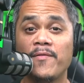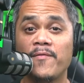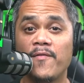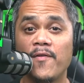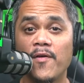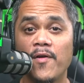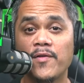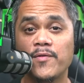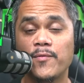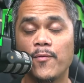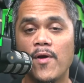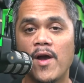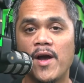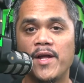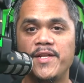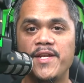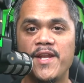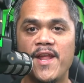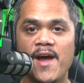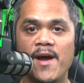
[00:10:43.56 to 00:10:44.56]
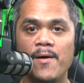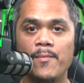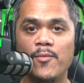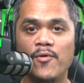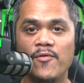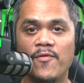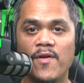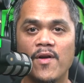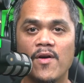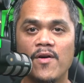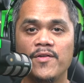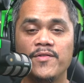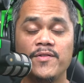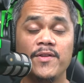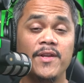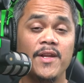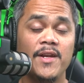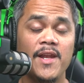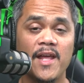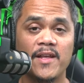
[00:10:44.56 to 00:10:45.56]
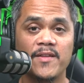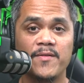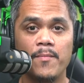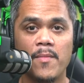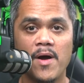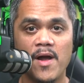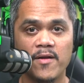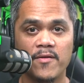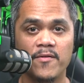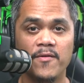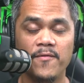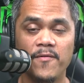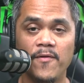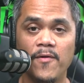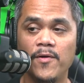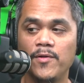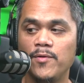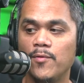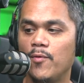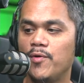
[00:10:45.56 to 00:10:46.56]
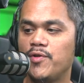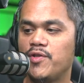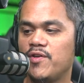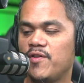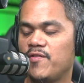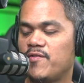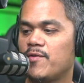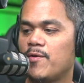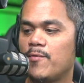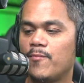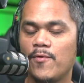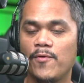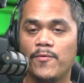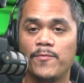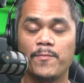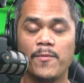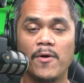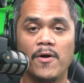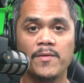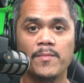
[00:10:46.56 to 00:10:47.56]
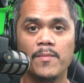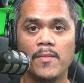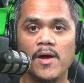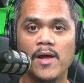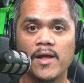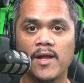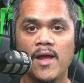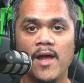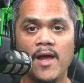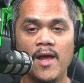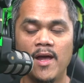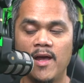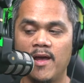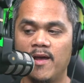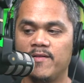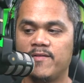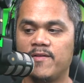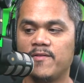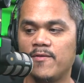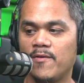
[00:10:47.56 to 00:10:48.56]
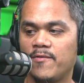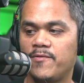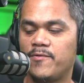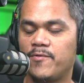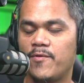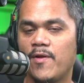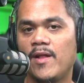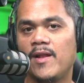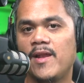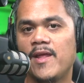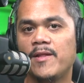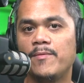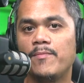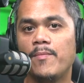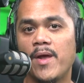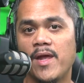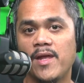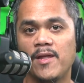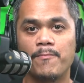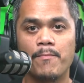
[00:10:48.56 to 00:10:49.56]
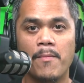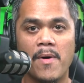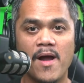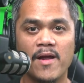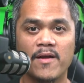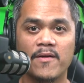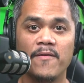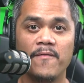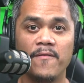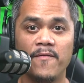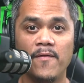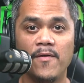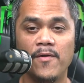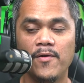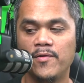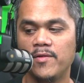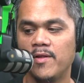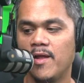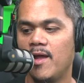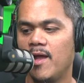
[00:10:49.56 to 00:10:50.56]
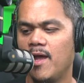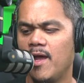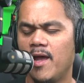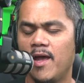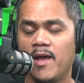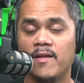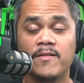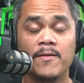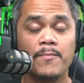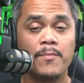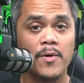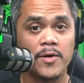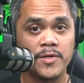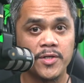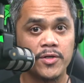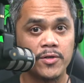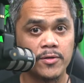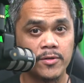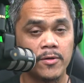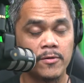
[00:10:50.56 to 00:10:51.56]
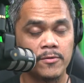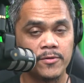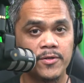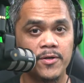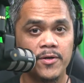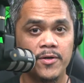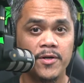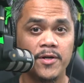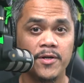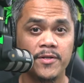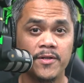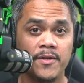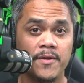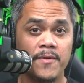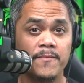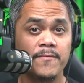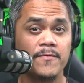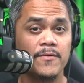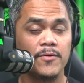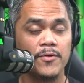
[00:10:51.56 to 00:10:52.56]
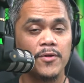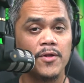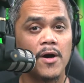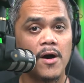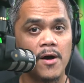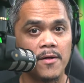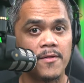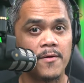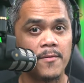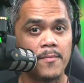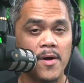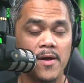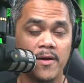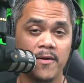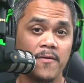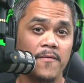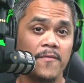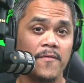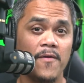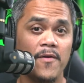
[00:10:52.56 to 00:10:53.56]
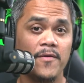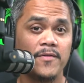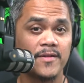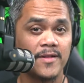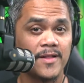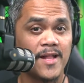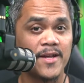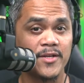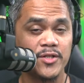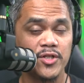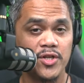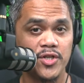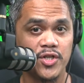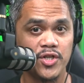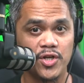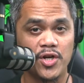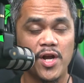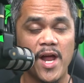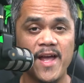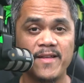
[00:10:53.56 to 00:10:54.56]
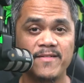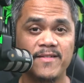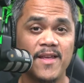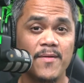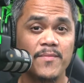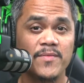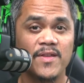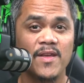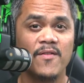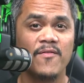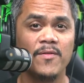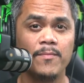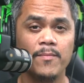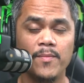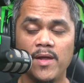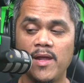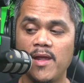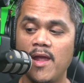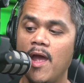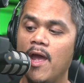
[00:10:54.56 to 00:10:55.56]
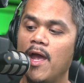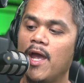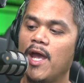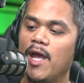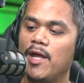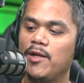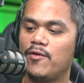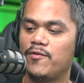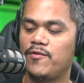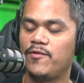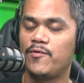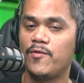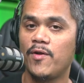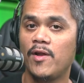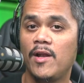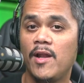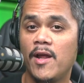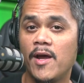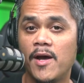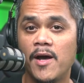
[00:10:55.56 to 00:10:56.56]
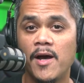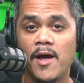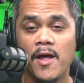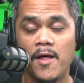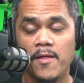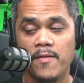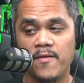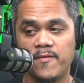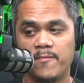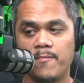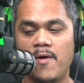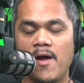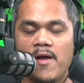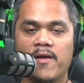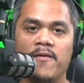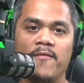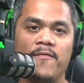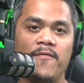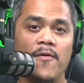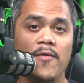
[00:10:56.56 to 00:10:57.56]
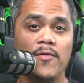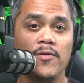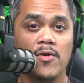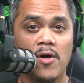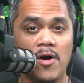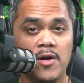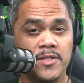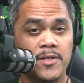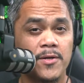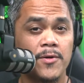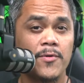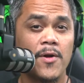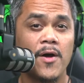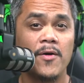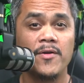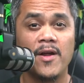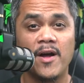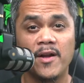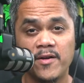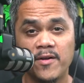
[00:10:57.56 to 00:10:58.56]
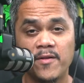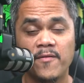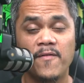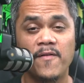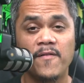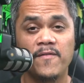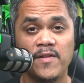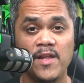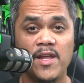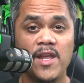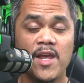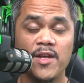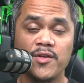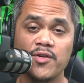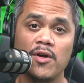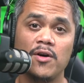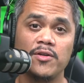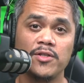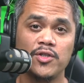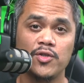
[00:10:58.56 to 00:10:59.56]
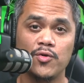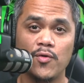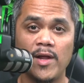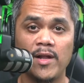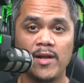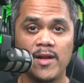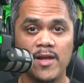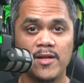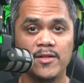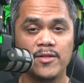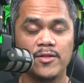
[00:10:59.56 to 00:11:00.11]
folks, we are now moving on to the next microphone, which is the Rode Podmic. It's an Australian made microphone. It's a budget alternative to the other microphones like the Shure SM7B. In Australia, this microphone costs around 150-ish Australian